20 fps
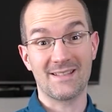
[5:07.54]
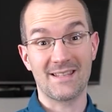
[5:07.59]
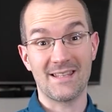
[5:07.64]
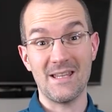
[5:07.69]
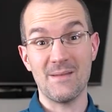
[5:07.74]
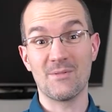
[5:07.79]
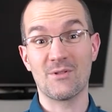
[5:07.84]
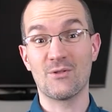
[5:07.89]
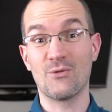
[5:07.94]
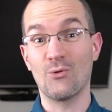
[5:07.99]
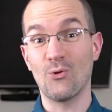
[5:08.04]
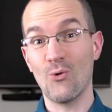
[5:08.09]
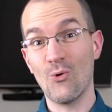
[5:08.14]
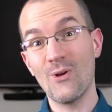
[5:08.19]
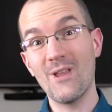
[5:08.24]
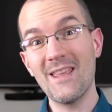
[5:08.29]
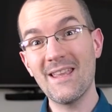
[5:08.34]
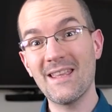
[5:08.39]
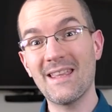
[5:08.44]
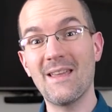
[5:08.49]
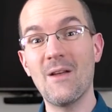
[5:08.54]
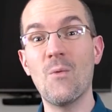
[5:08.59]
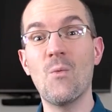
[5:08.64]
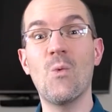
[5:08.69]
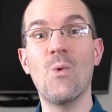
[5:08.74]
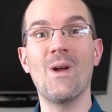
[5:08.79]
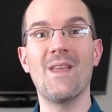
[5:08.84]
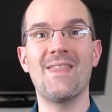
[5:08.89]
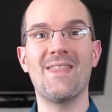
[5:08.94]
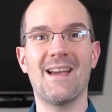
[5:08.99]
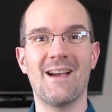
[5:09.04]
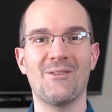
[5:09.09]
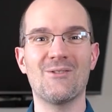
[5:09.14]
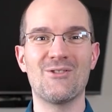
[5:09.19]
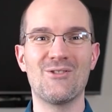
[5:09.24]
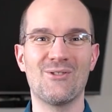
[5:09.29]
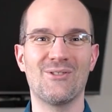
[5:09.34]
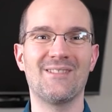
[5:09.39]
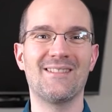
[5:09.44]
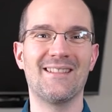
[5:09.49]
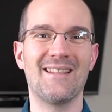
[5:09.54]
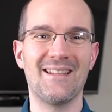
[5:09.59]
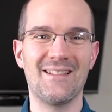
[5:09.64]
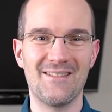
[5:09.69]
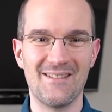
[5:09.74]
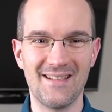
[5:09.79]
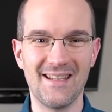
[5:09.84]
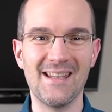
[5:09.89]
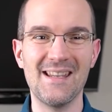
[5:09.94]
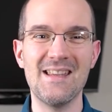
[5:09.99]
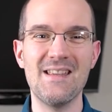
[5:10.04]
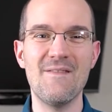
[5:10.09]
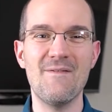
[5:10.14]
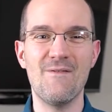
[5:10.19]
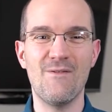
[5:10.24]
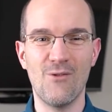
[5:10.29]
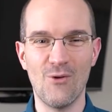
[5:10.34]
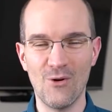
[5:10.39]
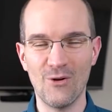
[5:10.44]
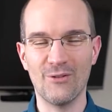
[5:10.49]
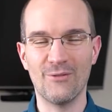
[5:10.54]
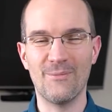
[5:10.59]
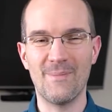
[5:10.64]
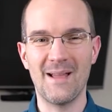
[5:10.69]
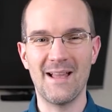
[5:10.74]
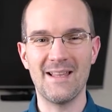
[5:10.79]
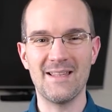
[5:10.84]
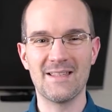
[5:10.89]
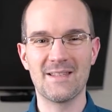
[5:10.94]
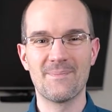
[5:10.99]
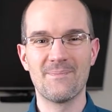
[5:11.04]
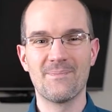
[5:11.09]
keeps growing without your day-to-day involvement.